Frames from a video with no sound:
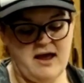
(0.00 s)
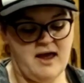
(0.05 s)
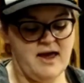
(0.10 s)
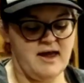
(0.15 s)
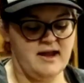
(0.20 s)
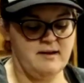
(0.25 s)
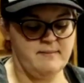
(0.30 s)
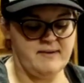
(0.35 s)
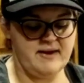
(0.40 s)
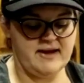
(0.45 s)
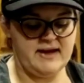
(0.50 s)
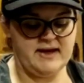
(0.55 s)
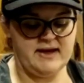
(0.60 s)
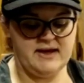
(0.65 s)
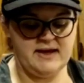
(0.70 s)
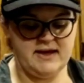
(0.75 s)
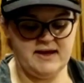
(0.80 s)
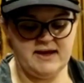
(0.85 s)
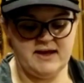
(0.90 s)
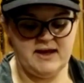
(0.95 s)
honey bunny,
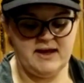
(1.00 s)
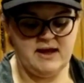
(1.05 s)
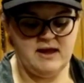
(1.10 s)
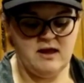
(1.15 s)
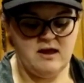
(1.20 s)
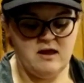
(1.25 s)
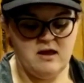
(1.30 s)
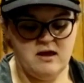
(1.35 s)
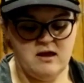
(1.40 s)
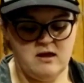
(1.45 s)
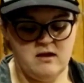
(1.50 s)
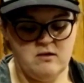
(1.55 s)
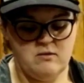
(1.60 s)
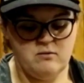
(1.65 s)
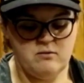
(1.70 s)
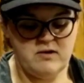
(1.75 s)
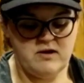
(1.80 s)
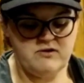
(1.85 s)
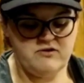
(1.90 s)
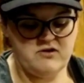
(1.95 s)

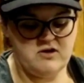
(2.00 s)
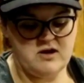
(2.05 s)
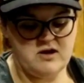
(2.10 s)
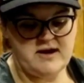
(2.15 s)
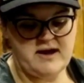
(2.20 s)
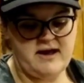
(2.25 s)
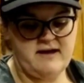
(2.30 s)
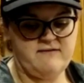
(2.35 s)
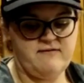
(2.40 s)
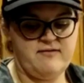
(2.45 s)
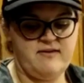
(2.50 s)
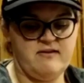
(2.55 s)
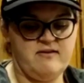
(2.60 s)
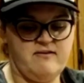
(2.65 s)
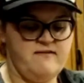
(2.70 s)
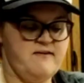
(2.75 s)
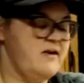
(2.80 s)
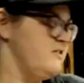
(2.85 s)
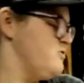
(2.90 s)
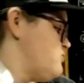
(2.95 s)
where's your knife? Let's
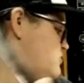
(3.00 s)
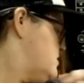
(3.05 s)
find your